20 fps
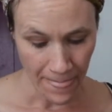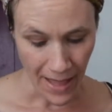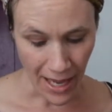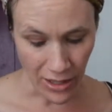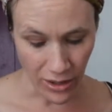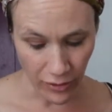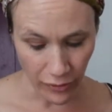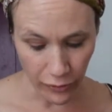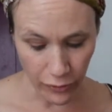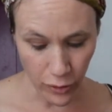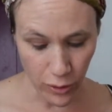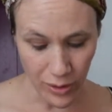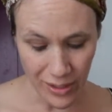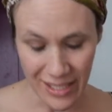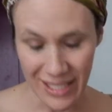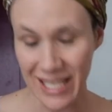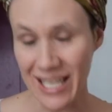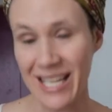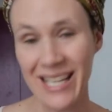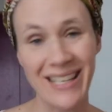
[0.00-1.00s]
and the foods
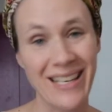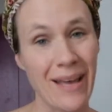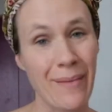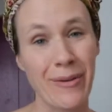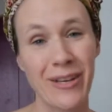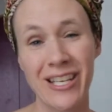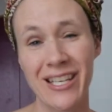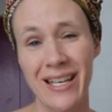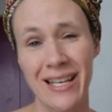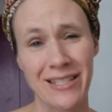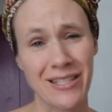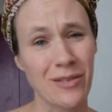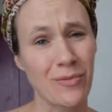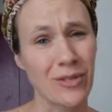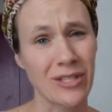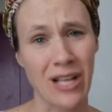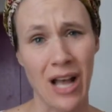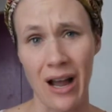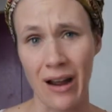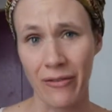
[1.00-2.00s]
King Nebuchadnezzar
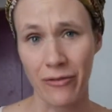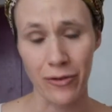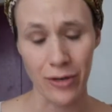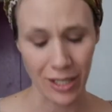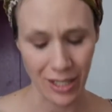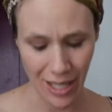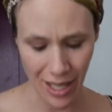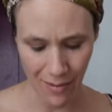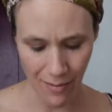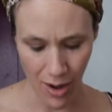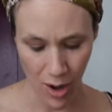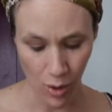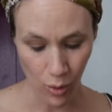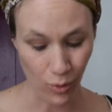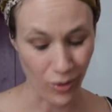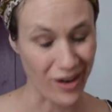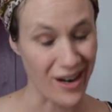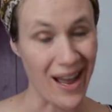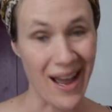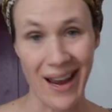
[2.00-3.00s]
was offering them
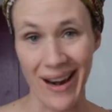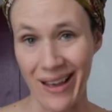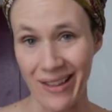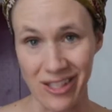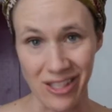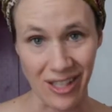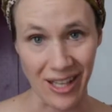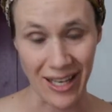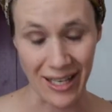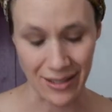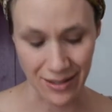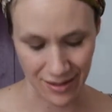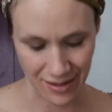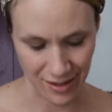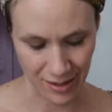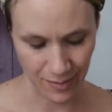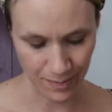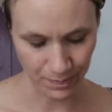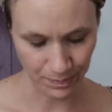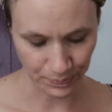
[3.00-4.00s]
were not on the
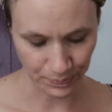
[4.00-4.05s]
list.